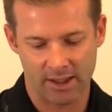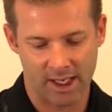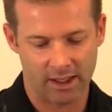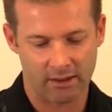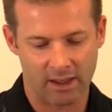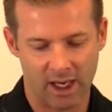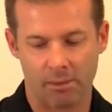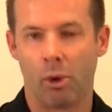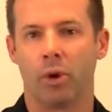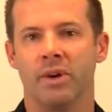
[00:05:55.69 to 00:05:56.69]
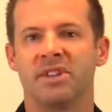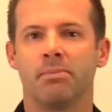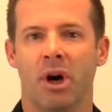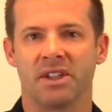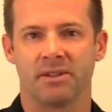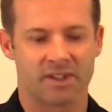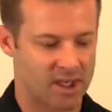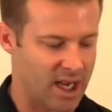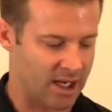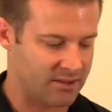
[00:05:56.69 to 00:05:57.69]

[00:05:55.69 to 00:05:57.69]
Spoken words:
and a more responsive skate.